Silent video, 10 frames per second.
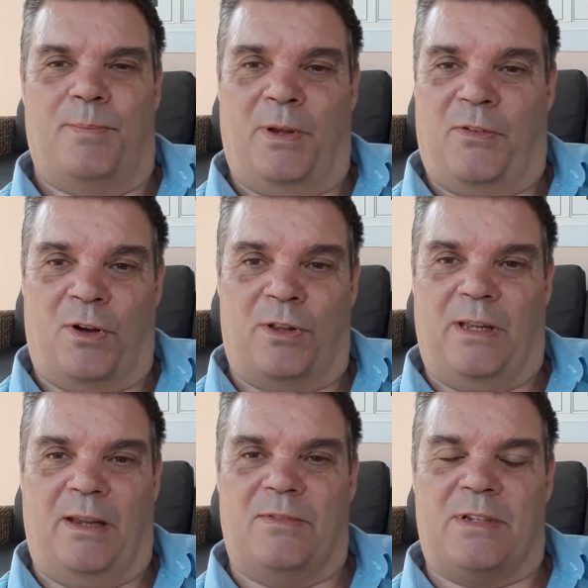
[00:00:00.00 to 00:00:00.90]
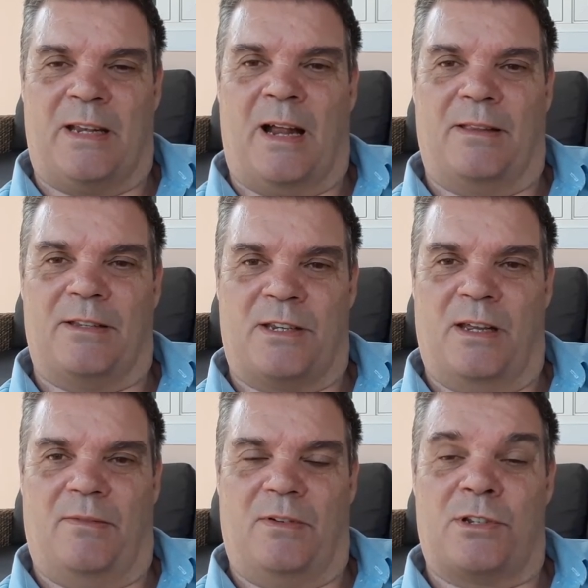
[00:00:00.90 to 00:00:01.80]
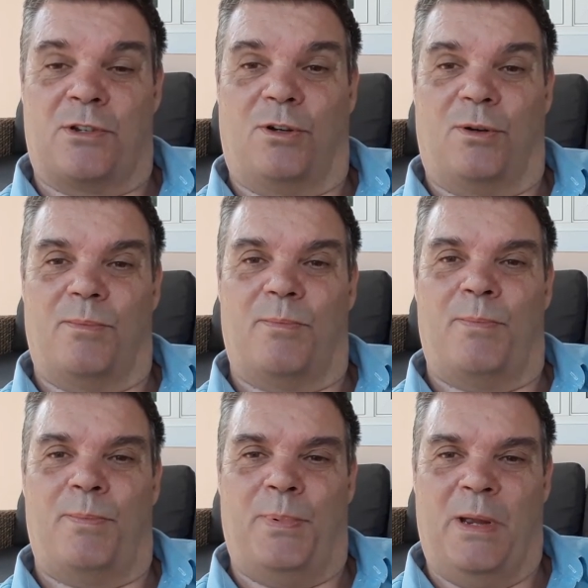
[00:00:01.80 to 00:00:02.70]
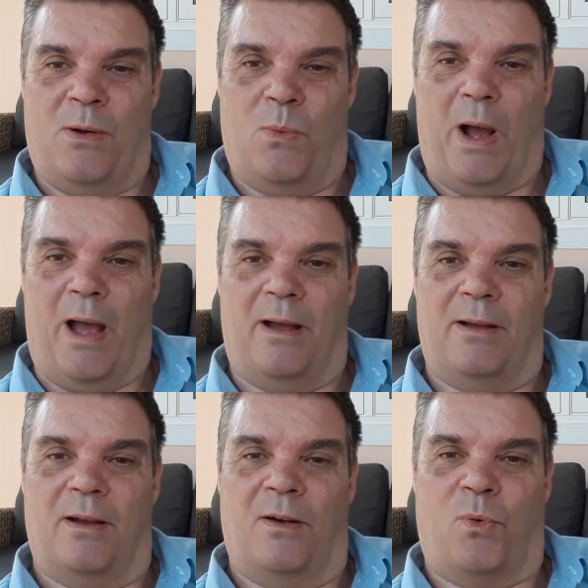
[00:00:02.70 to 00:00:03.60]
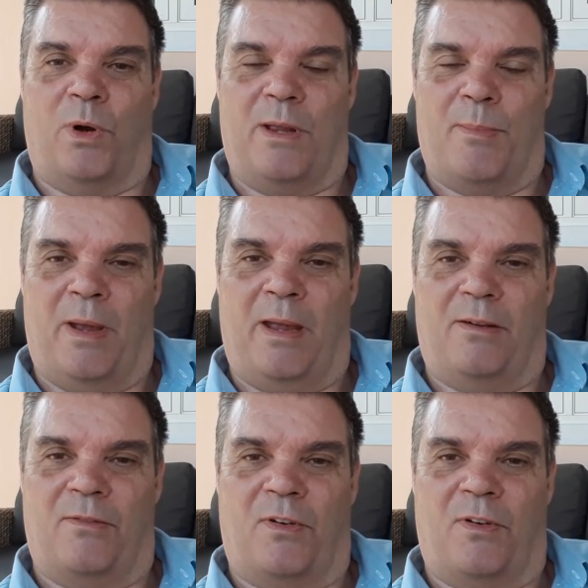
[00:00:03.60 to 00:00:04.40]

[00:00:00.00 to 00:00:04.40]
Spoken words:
before they even start the service. So be aware of what you're paying